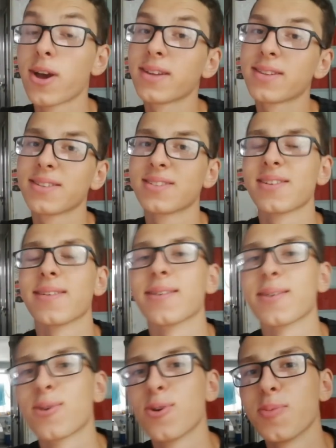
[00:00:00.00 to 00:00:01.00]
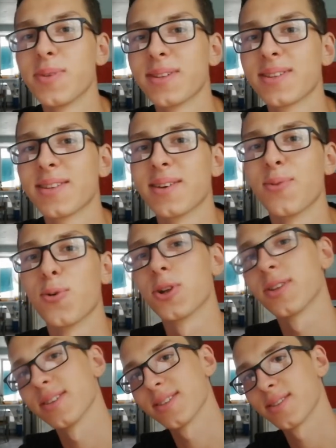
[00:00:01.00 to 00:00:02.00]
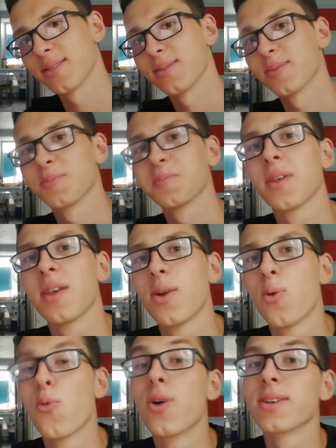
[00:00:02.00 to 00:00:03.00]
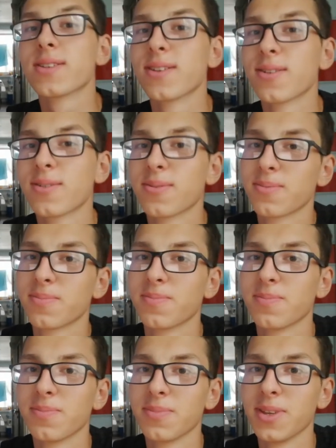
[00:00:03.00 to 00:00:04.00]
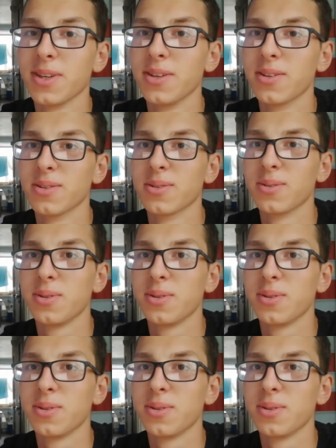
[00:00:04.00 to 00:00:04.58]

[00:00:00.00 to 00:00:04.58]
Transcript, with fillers: Write in the comment uh, what is weather in